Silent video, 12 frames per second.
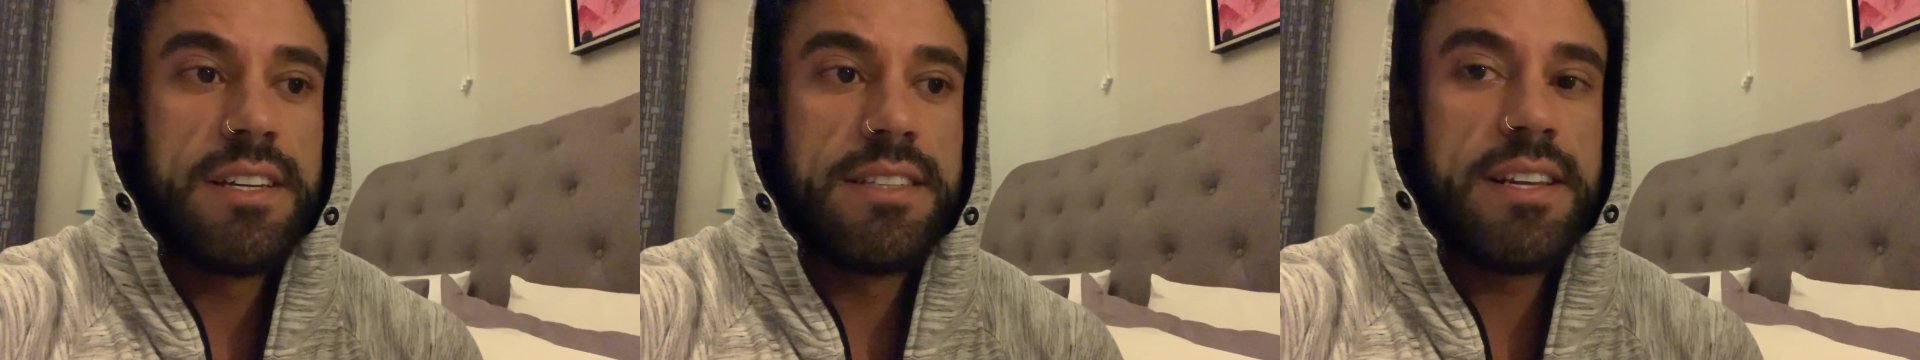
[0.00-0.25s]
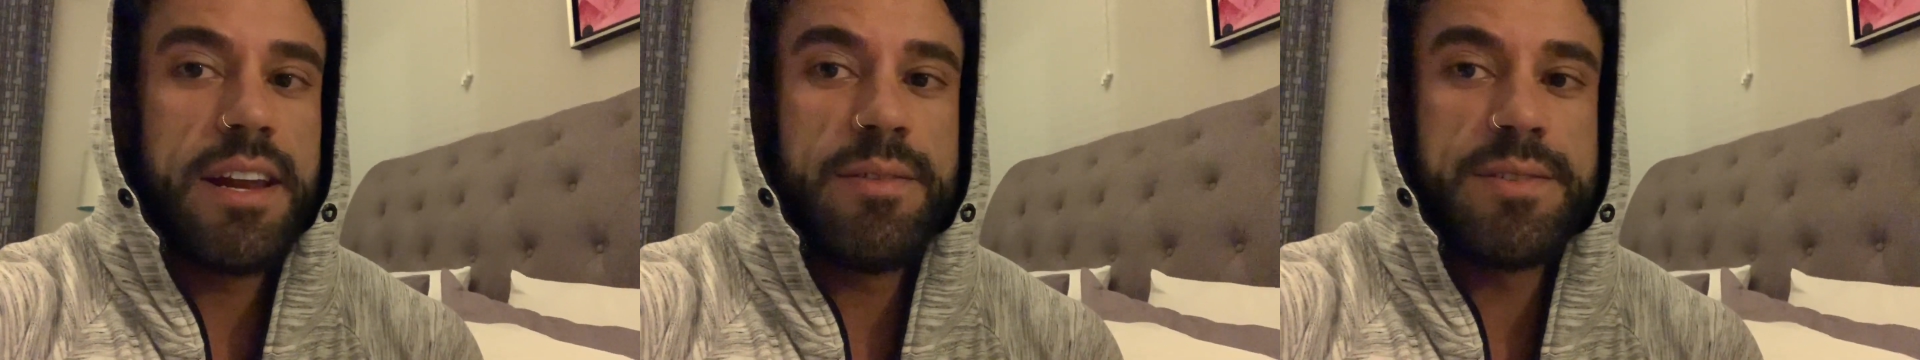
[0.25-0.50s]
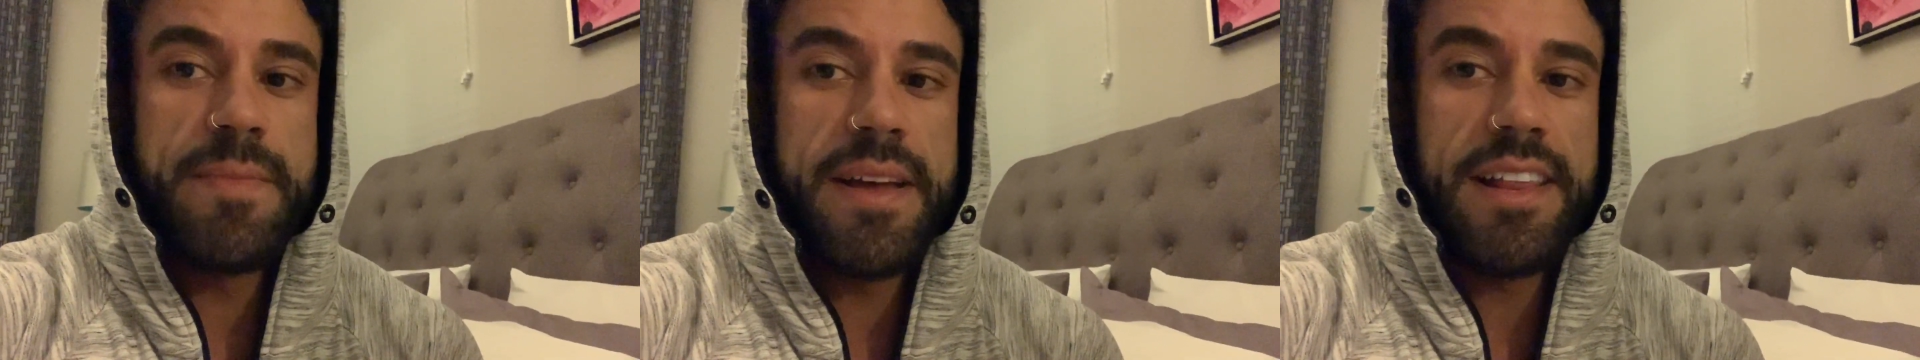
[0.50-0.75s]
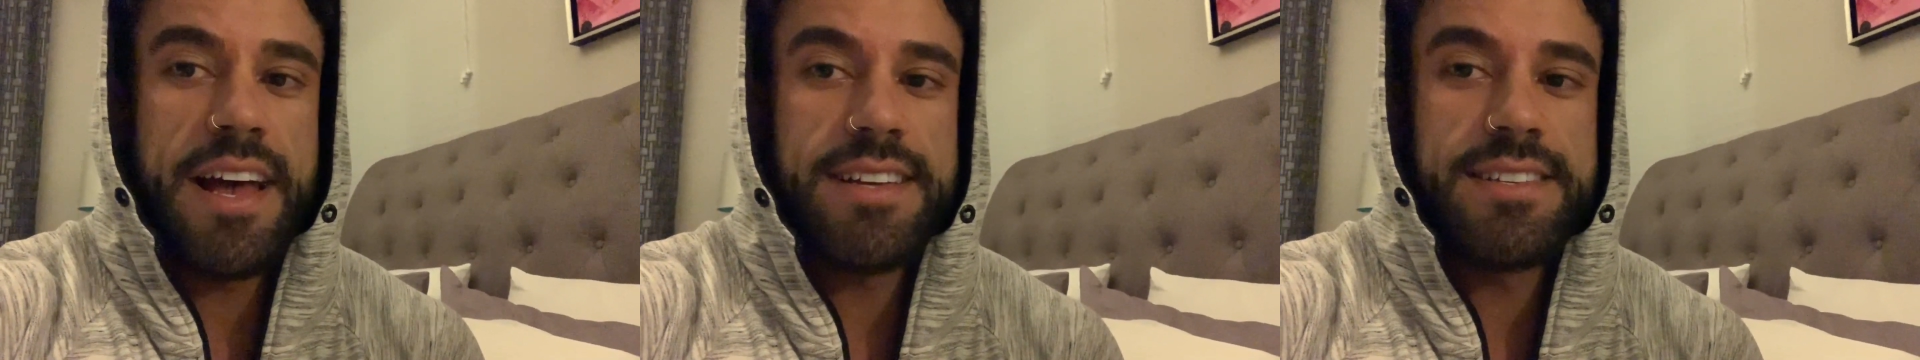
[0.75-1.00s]
Today was my
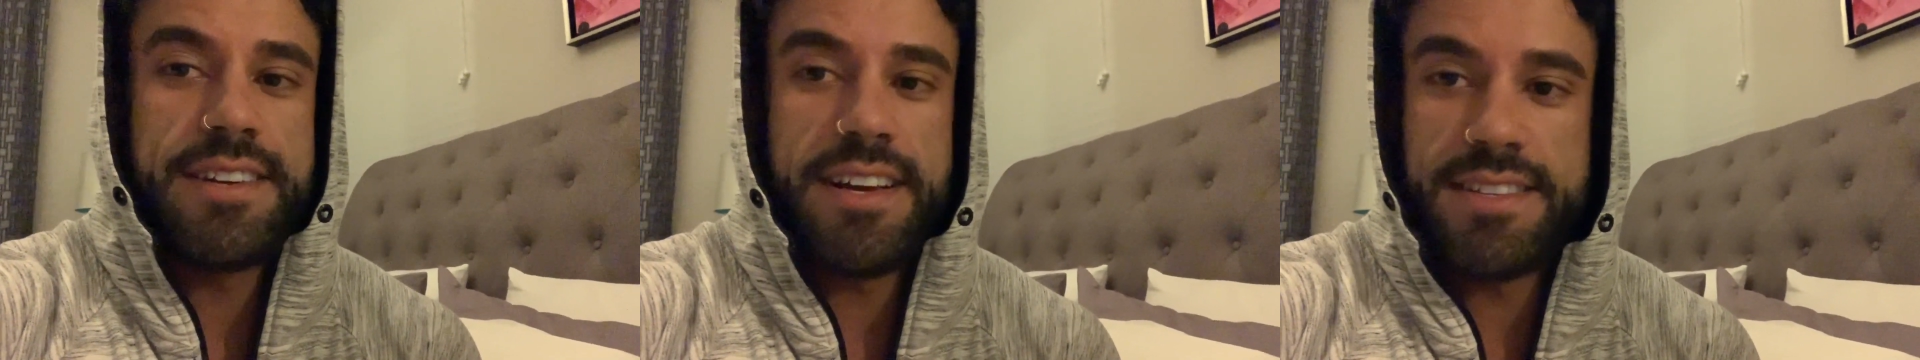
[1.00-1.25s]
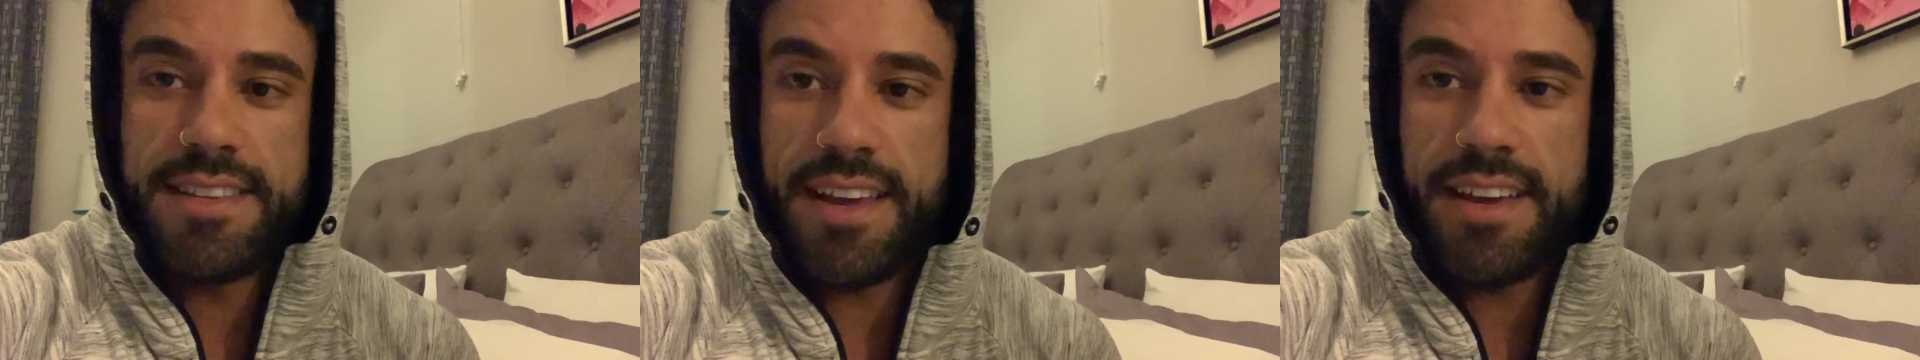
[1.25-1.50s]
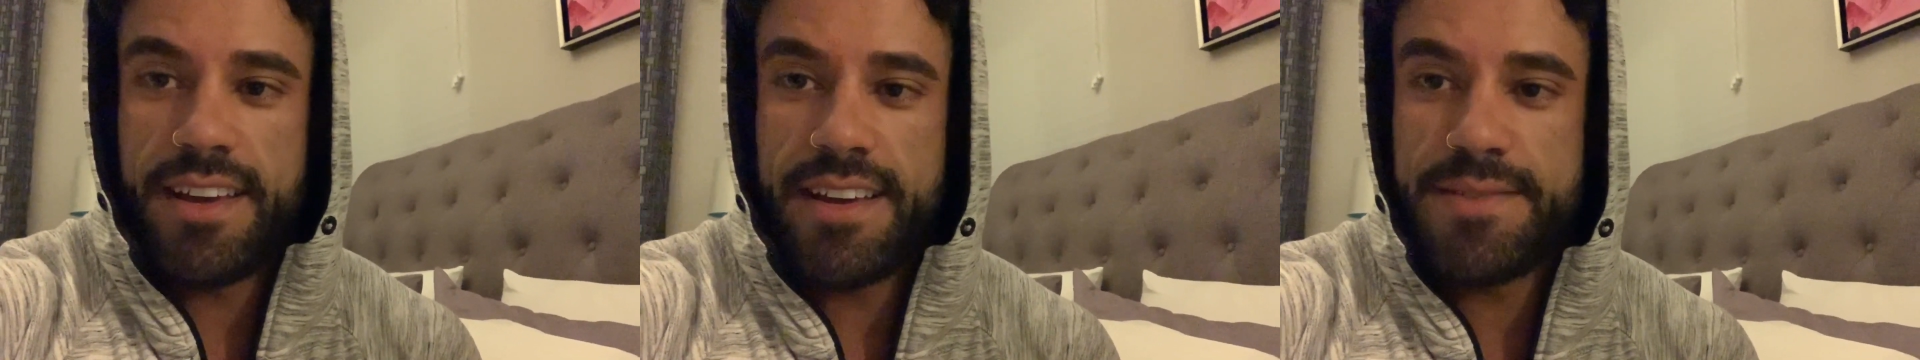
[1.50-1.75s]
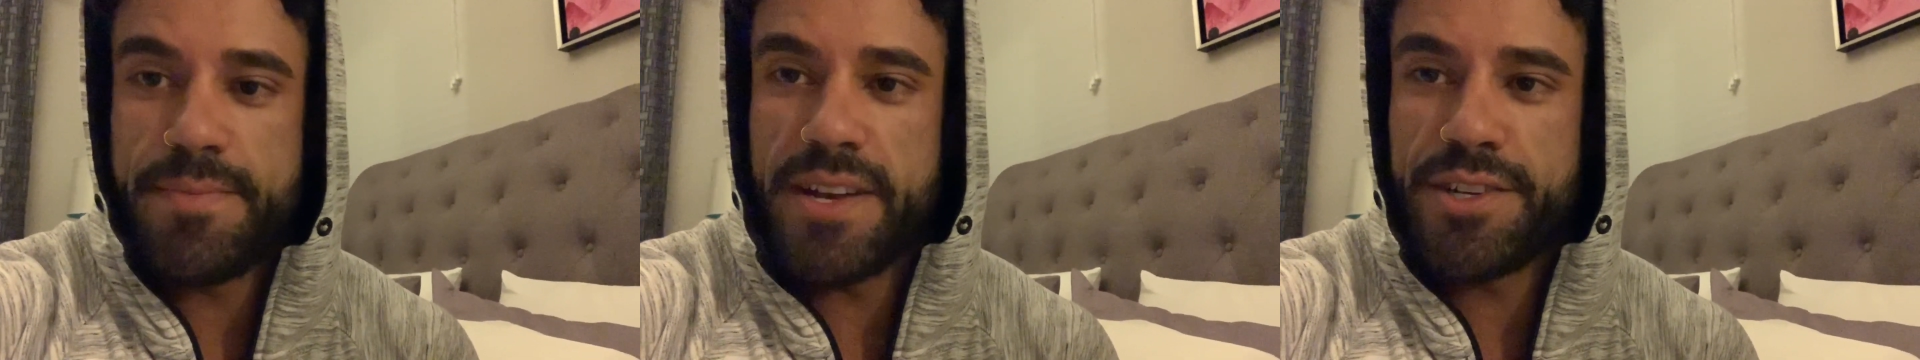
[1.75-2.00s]
last chest day,
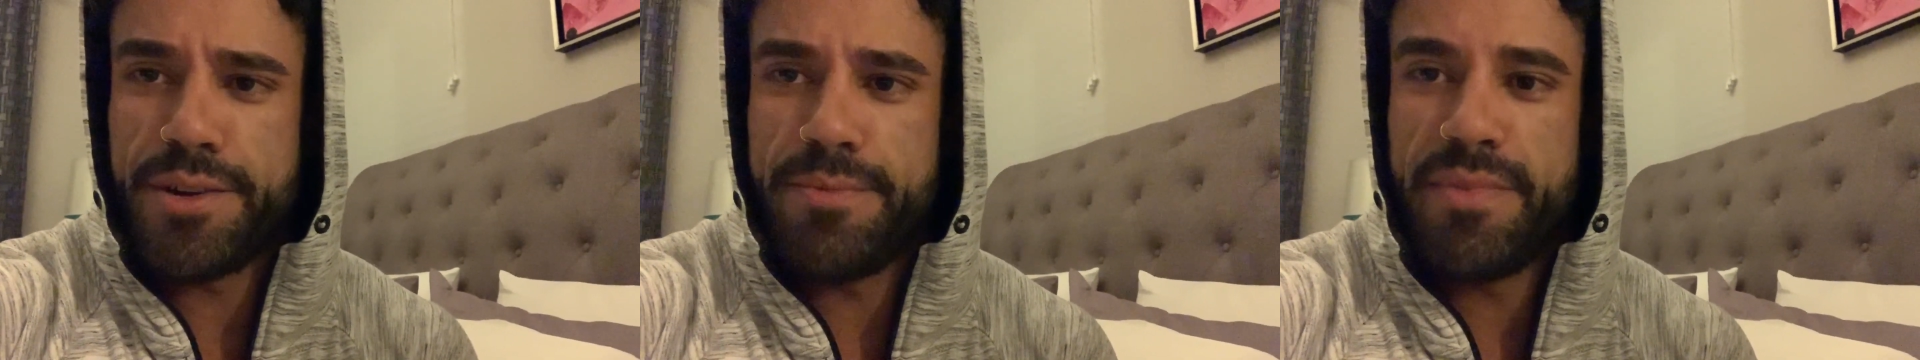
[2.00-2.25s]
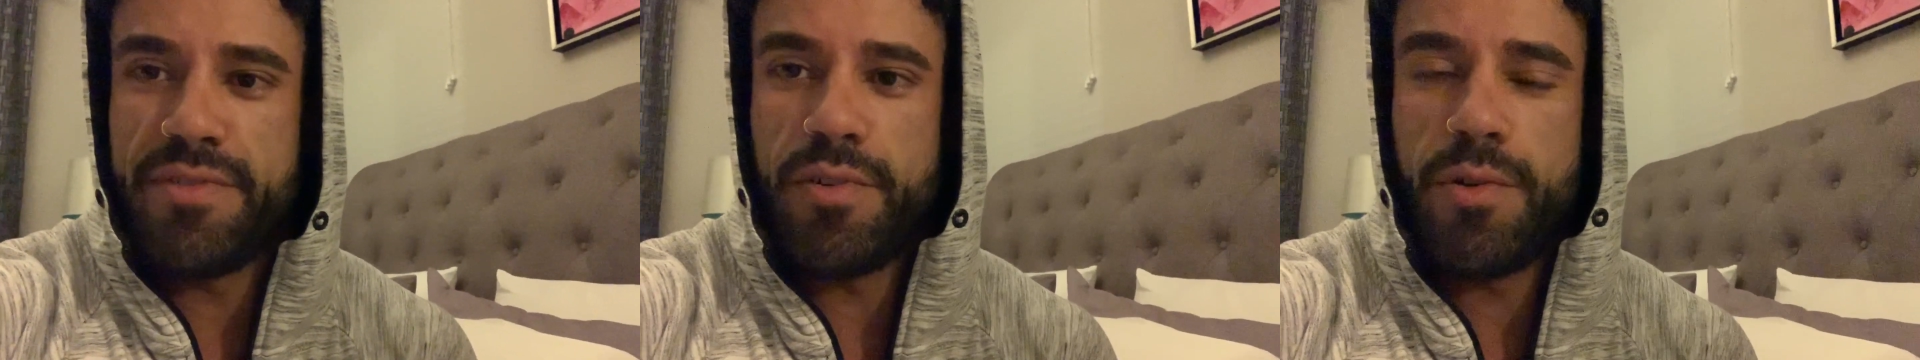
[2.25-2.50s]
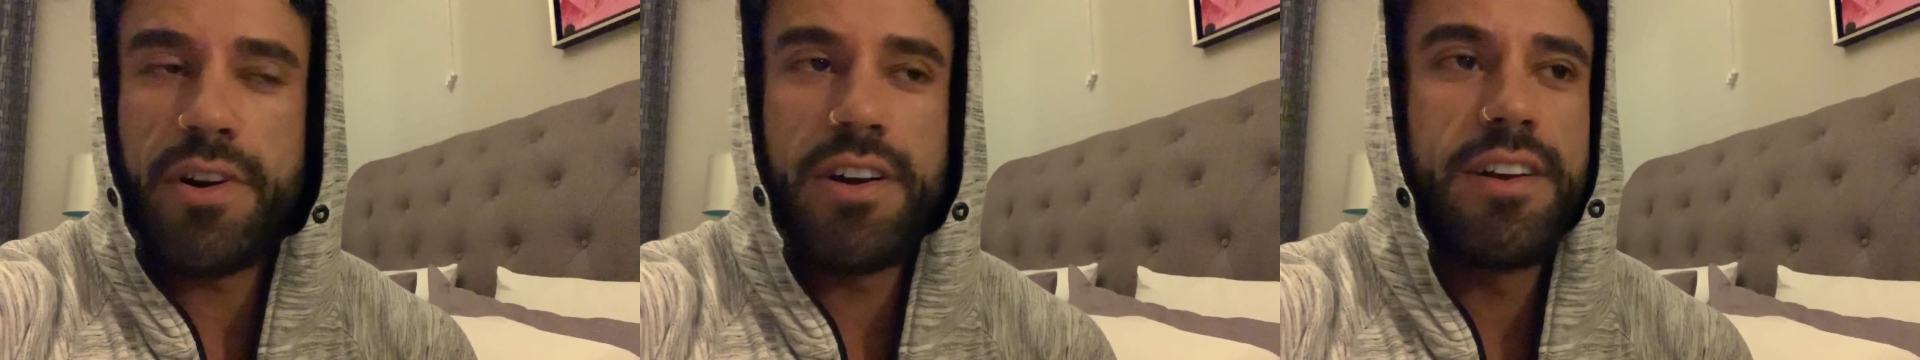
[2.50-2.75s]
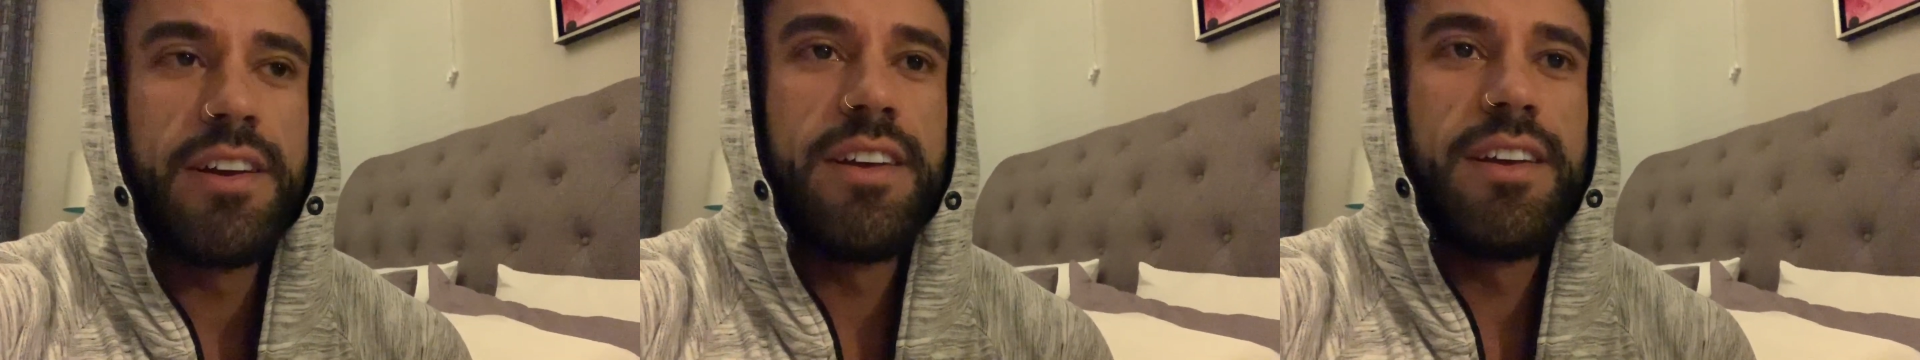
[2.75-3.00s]
as mentioned before.